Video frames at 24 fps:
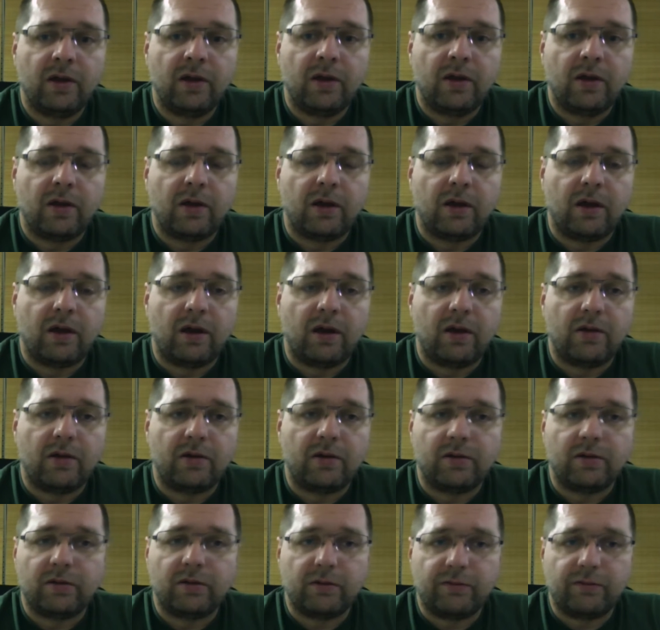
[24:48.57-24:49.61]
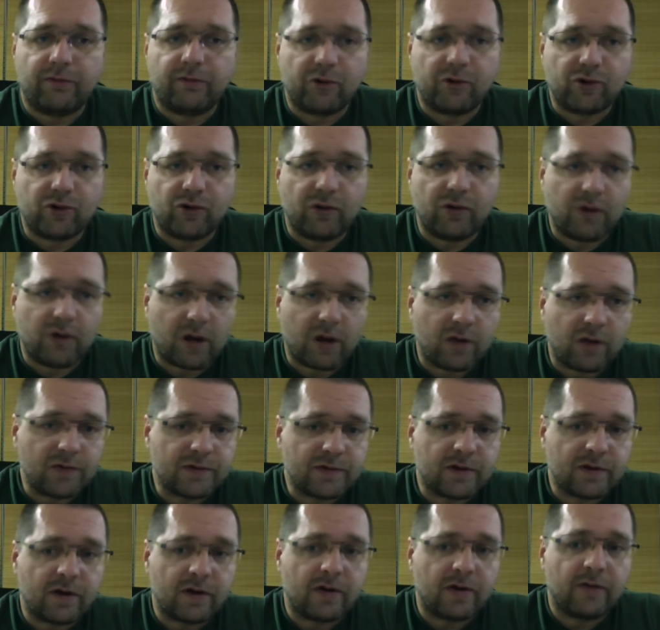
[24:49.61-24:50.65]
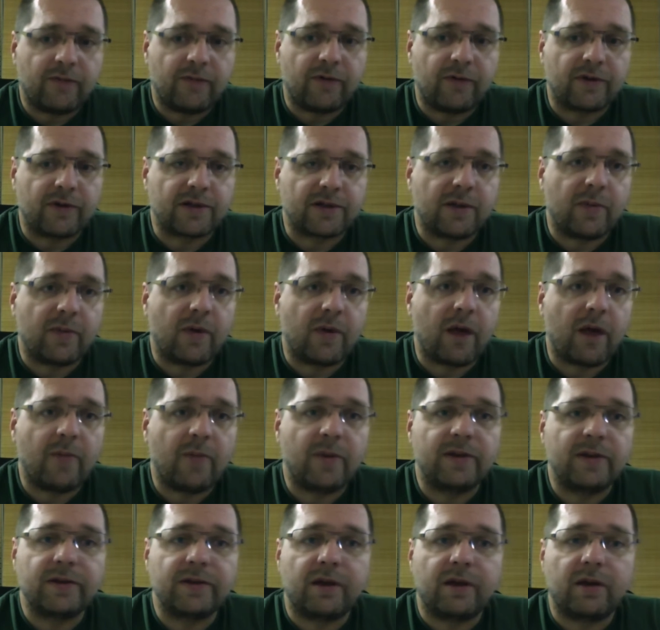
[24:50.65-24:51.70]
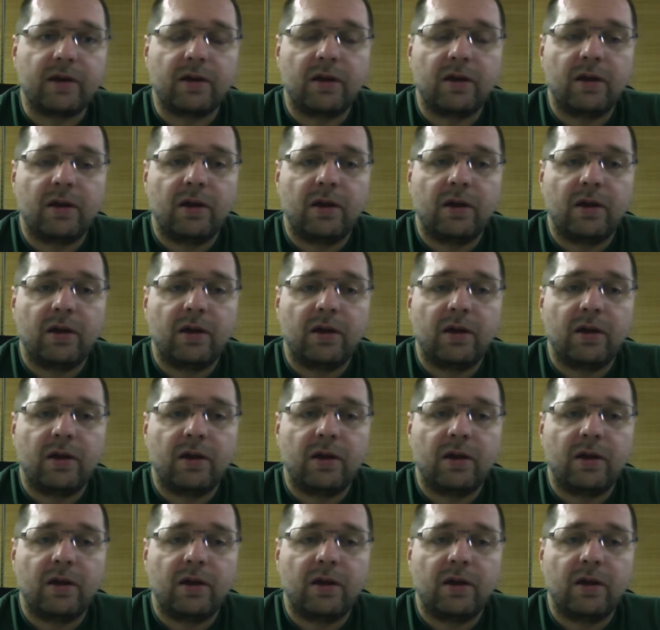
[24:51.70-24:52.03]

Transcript: And for sure you can use there, for example, IPsec